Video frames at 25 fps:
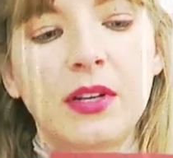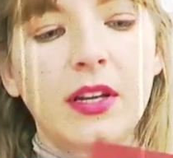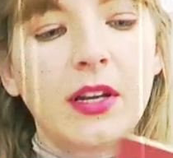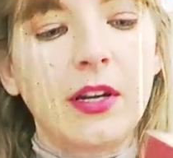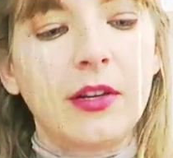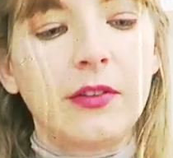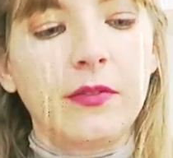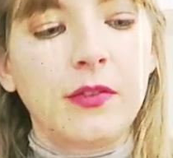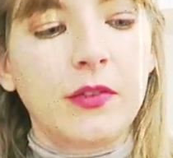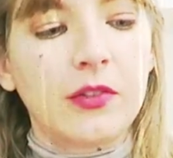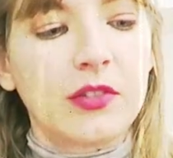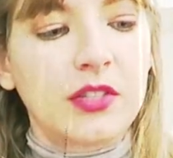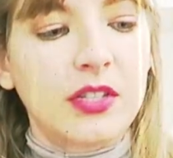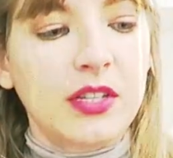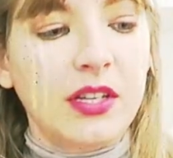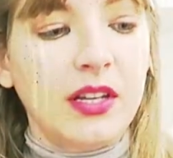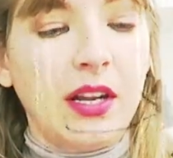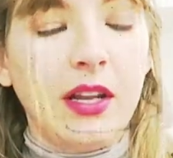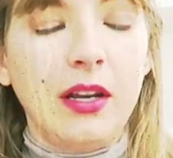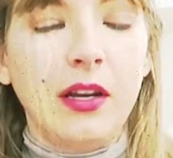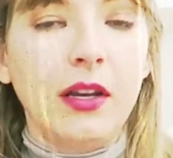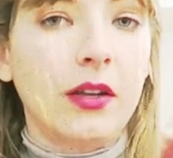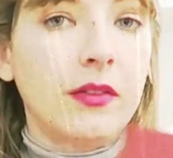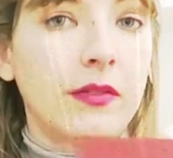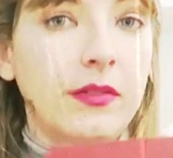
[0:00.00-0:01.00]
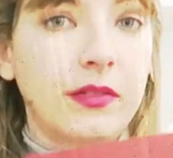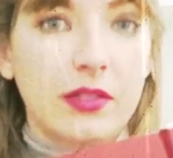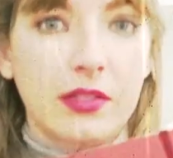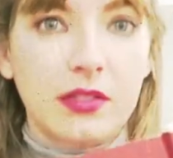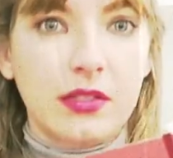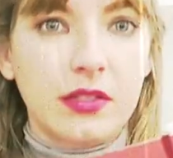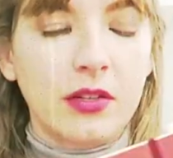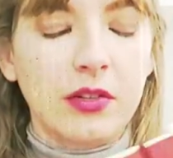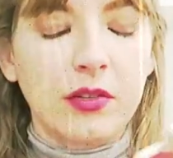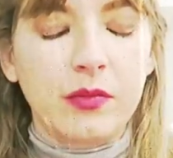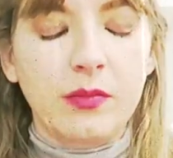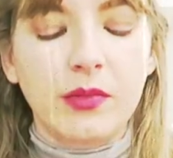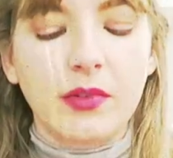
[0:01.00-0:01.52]
Clairefontaine. I love this
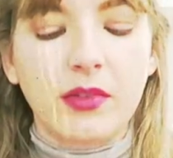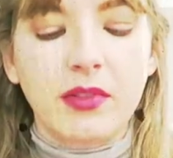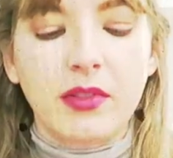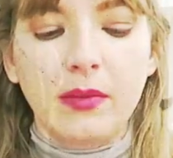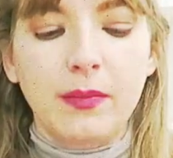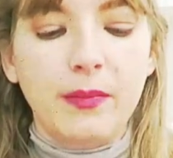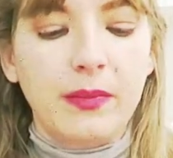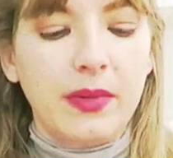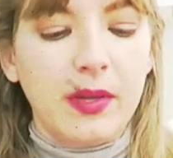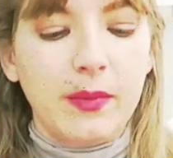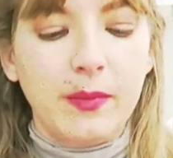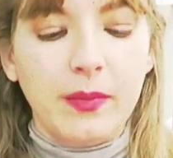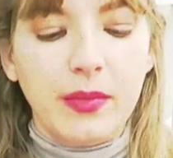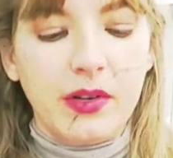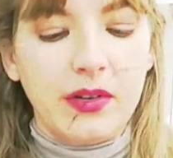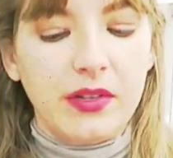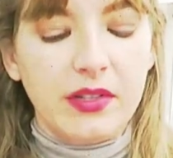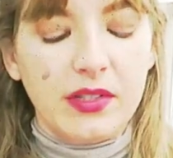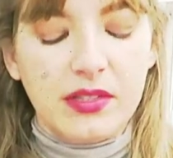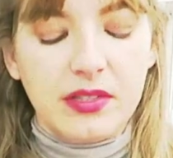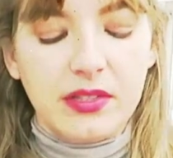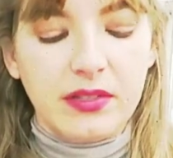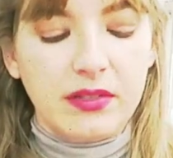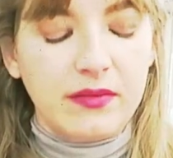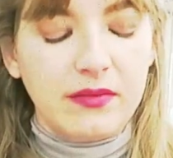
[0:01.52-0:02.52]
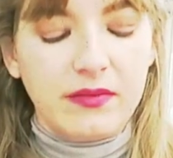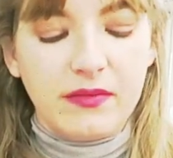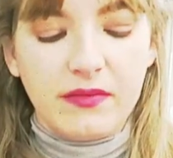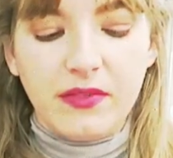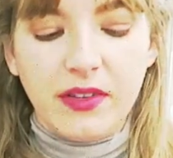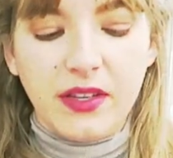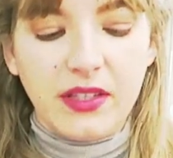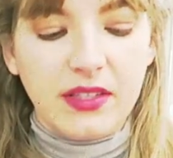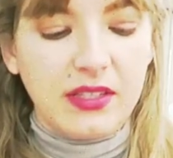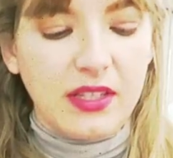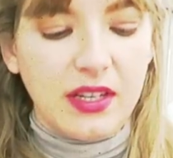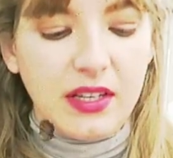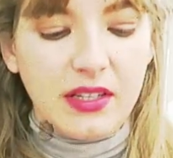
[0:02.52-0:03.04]
notebook. The paper is
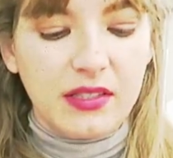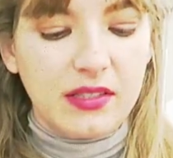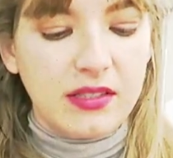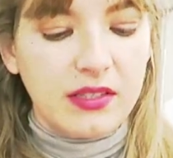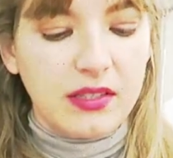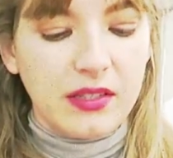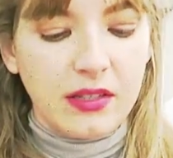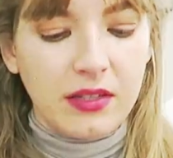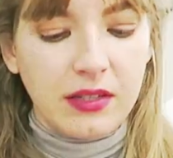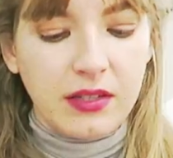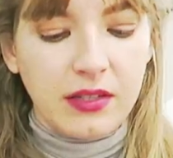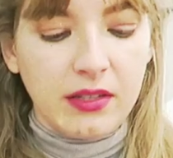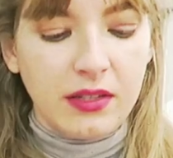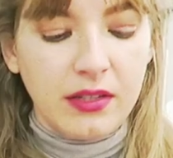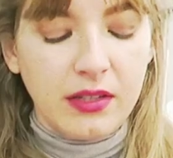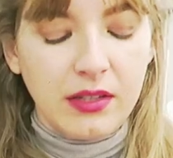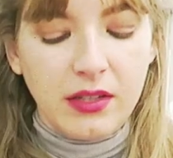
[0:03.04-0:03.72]
fantastic.